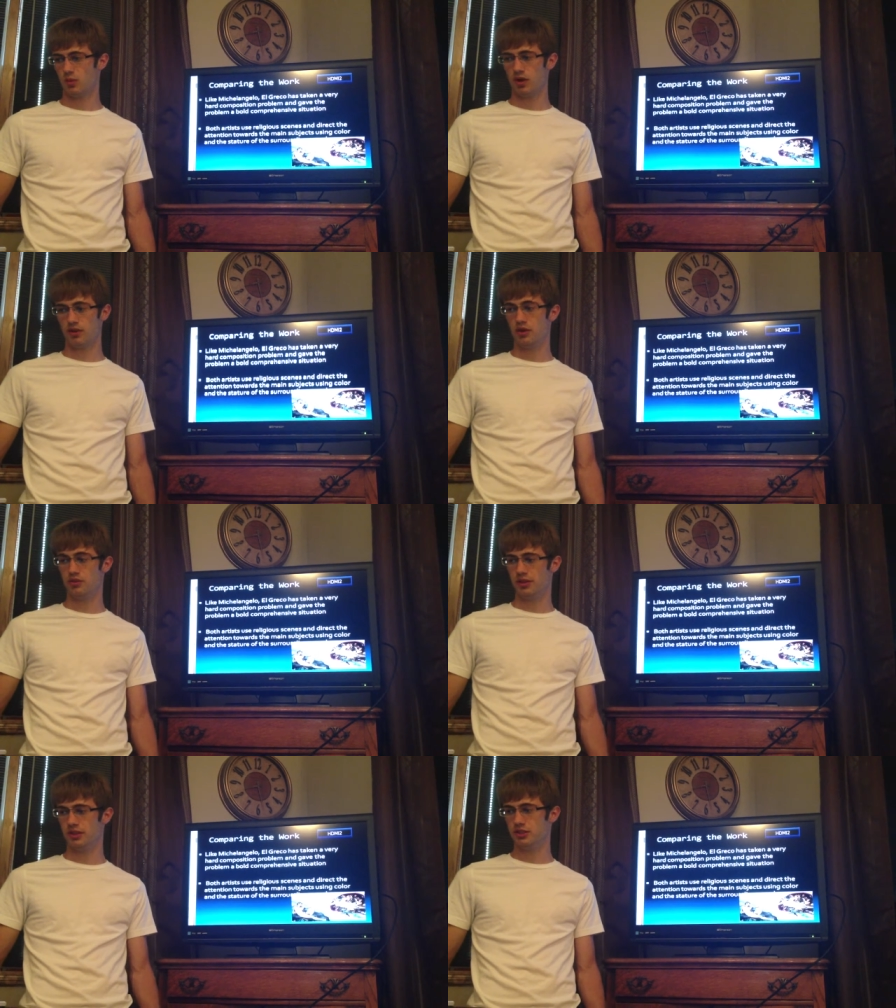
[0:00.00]
well-known
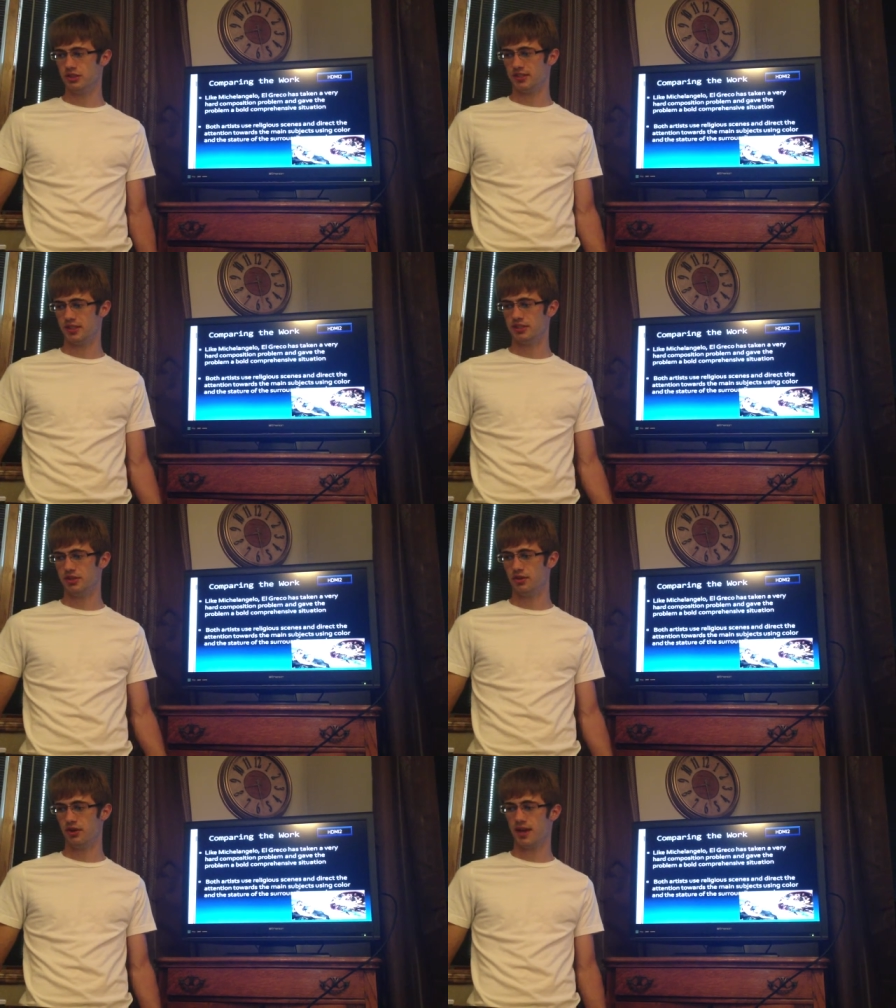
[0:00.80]
religious scenes,
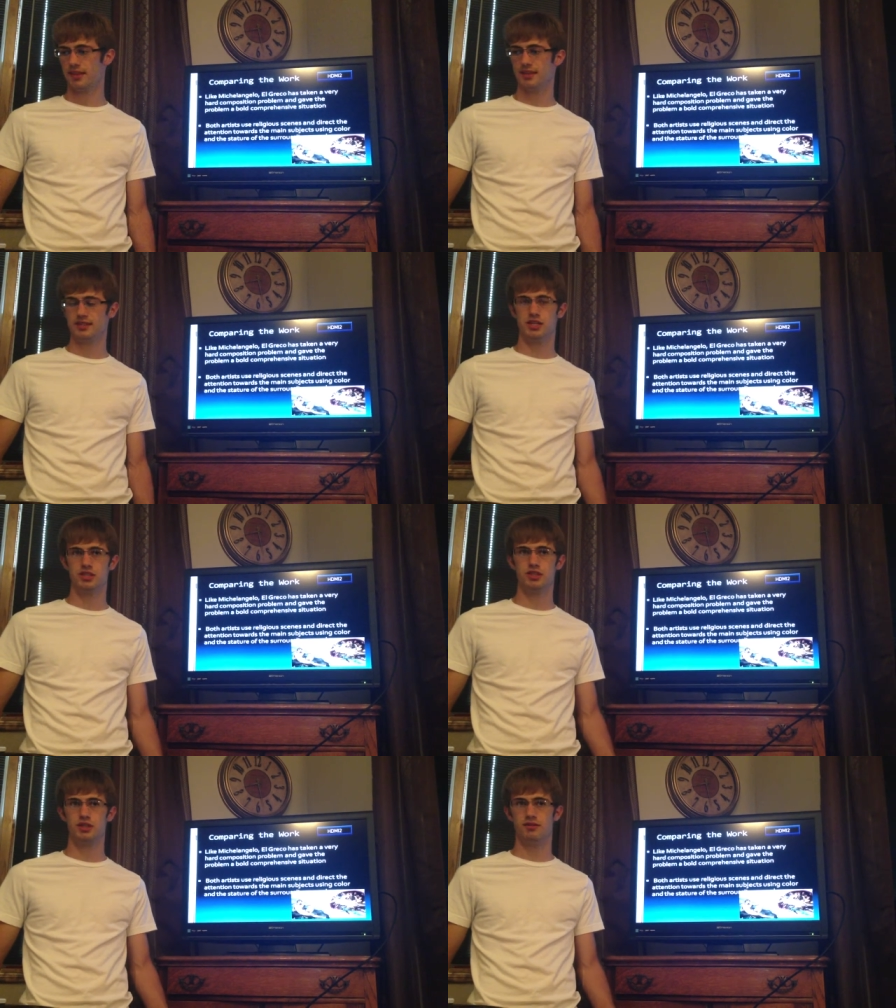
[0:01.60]
to direct the
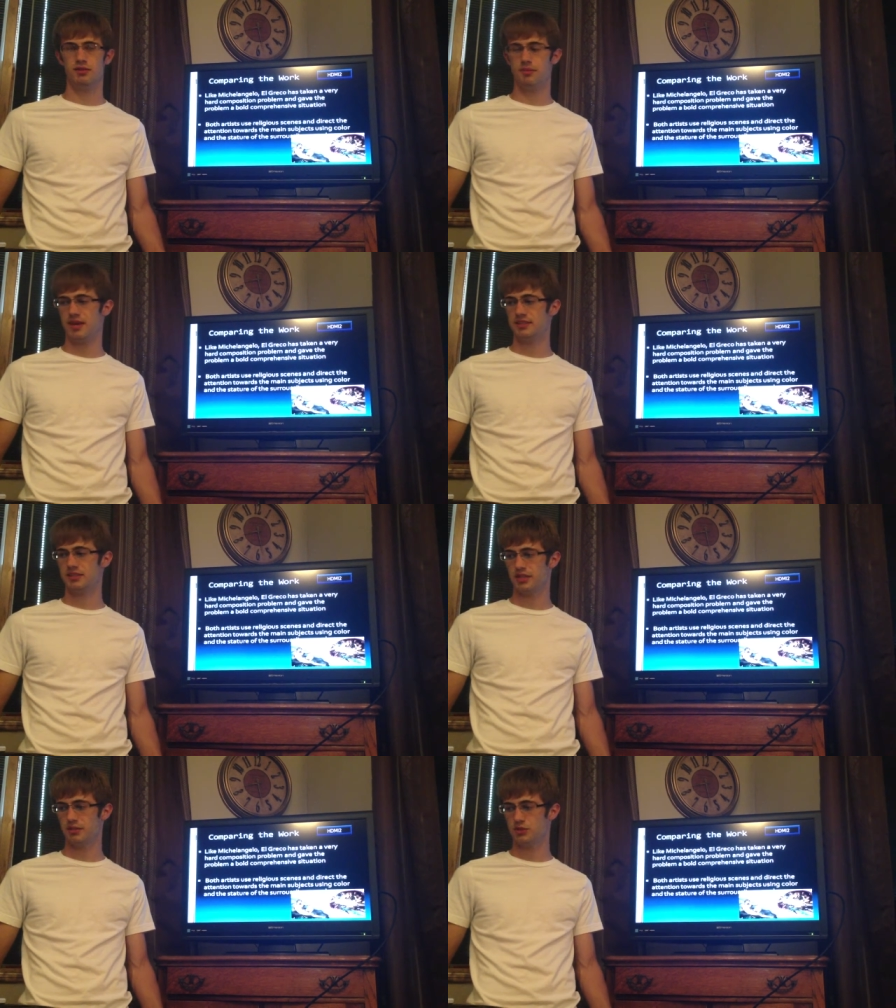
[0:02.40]
attention of the main
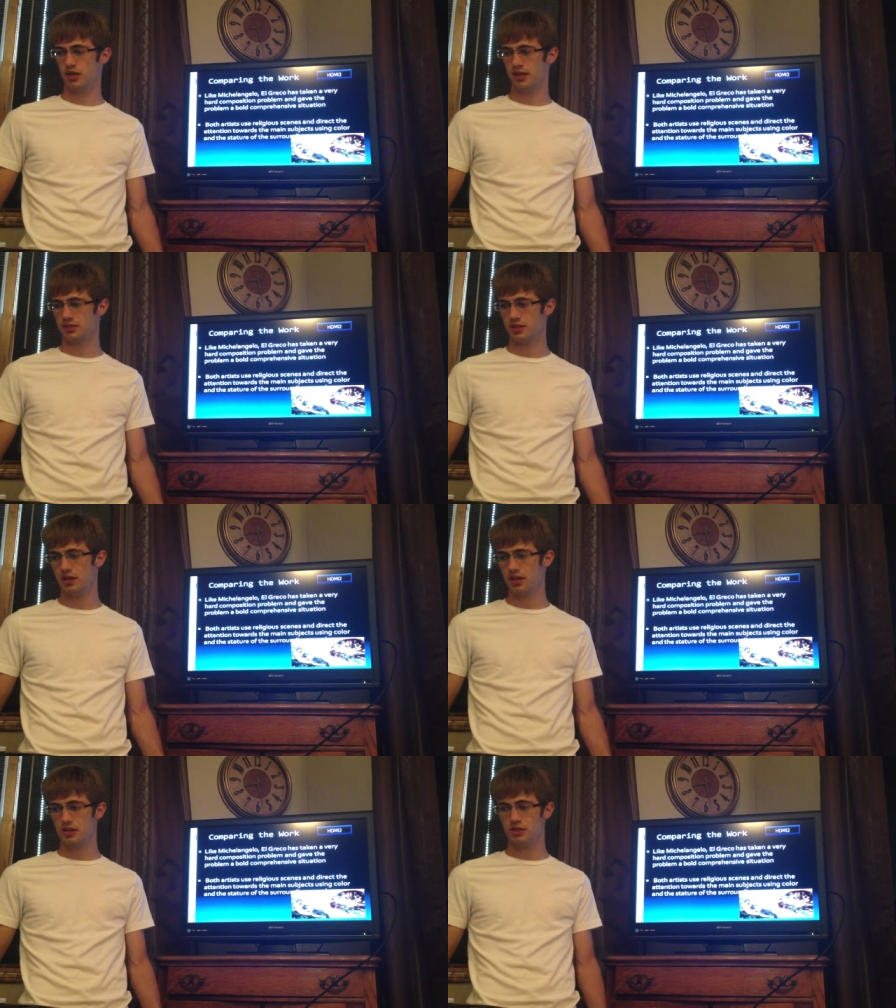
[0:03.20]
subjects
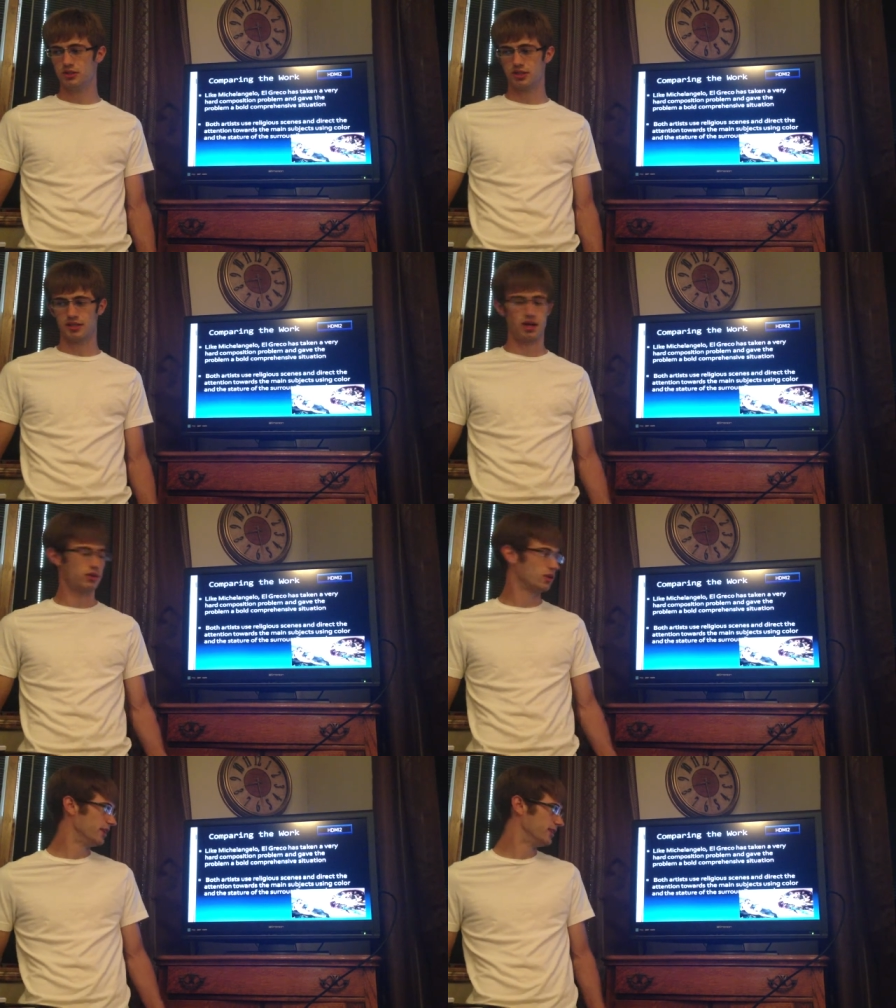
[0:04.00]
using
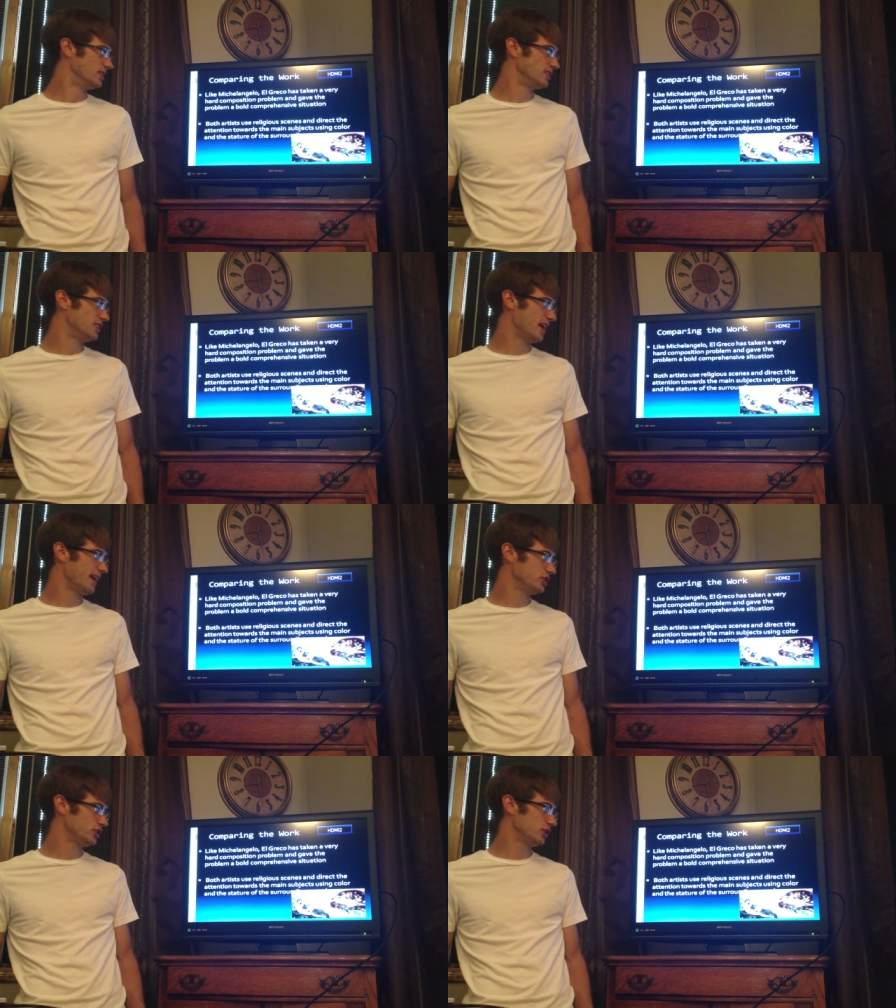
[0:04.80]
color and the
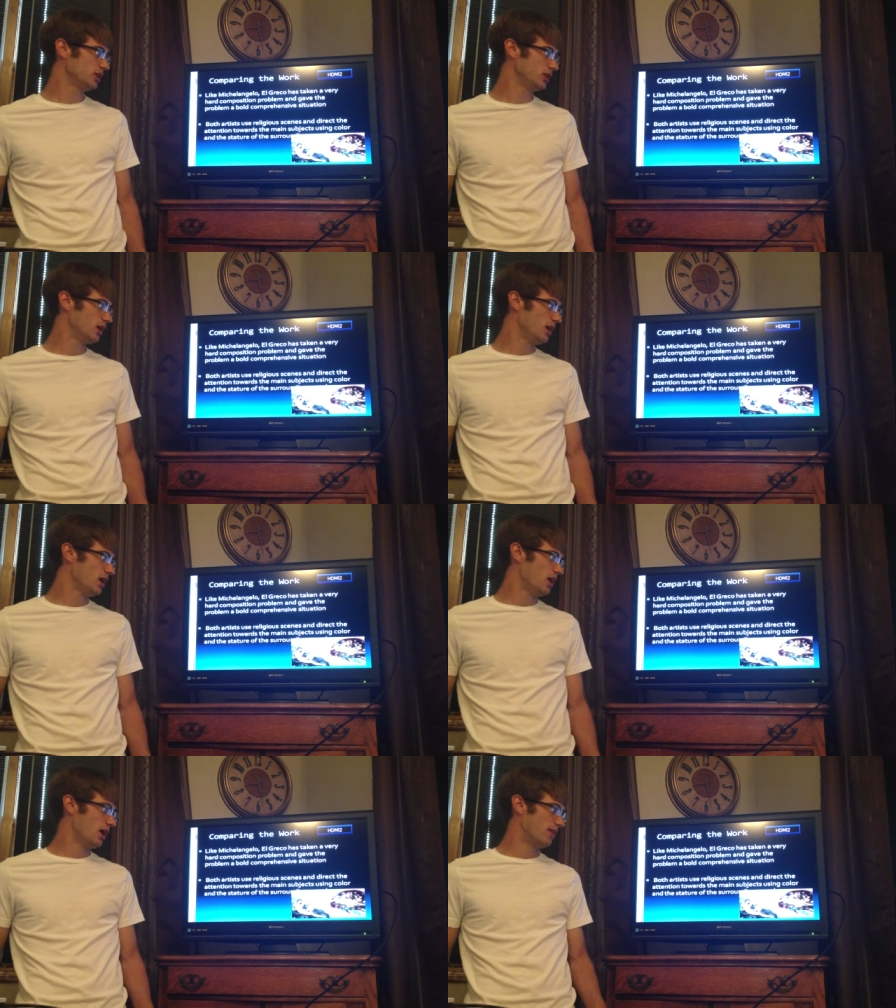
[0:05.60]
stature
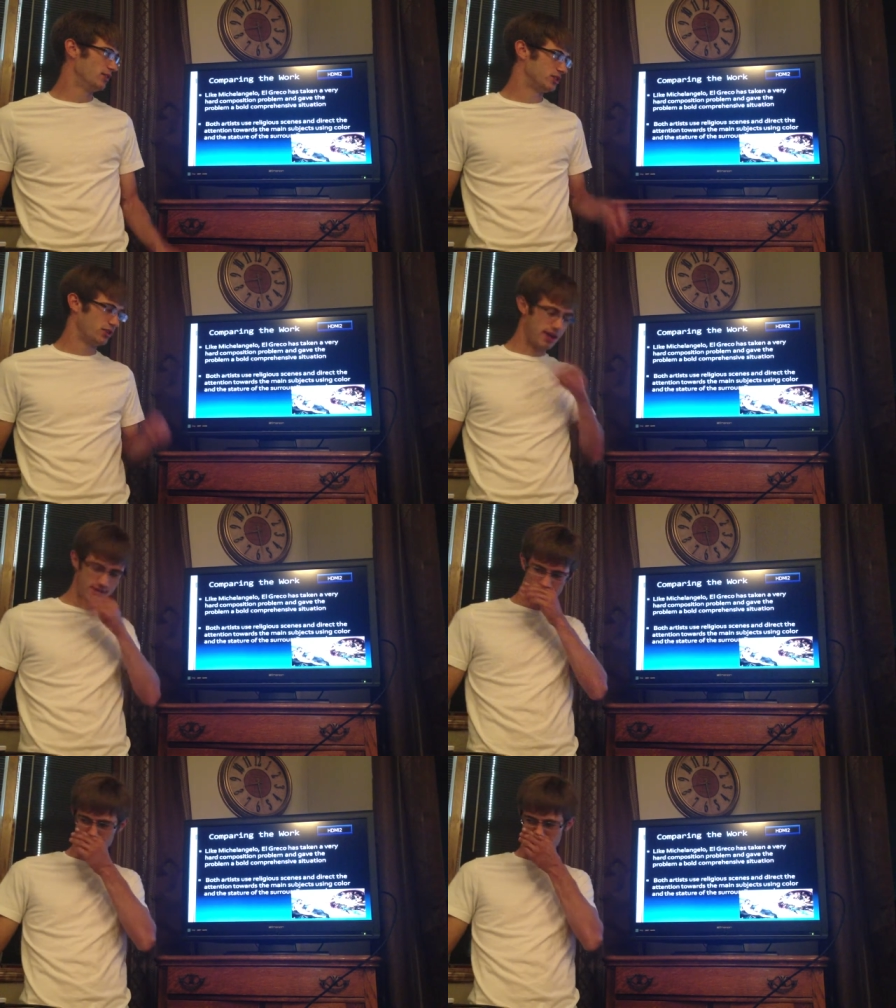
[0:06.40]
of the
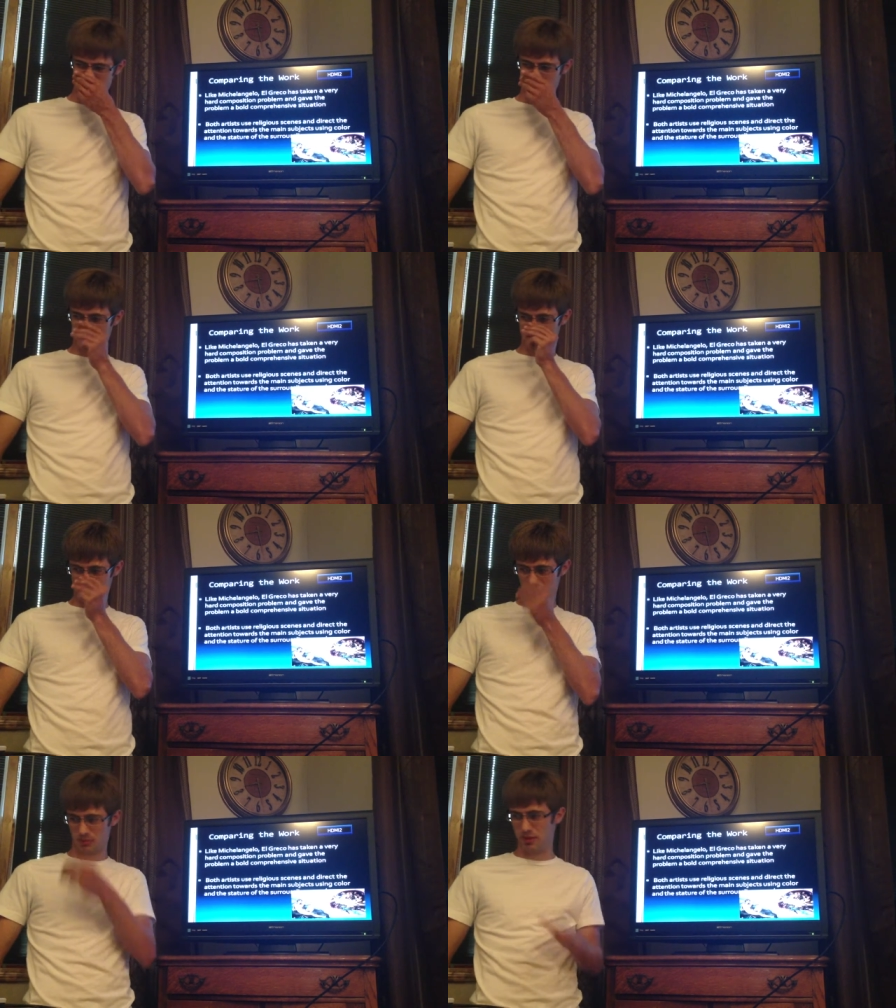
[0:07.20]
surrounding subjects
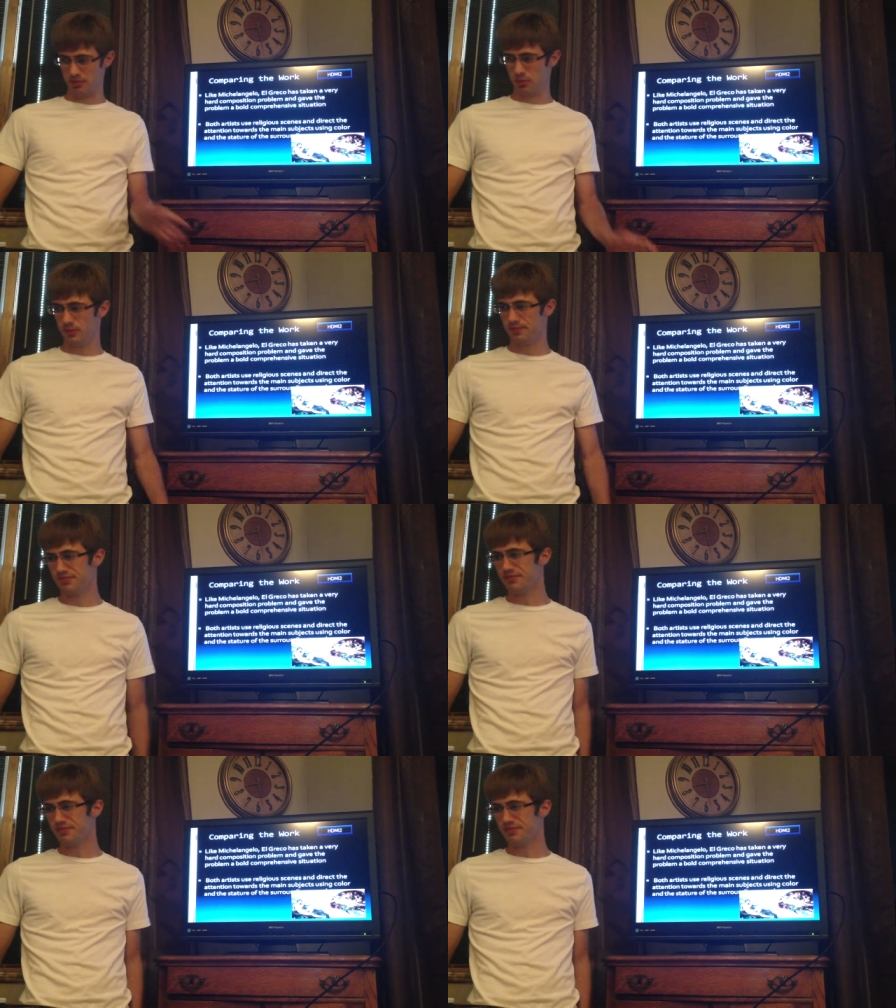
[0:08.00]
or people.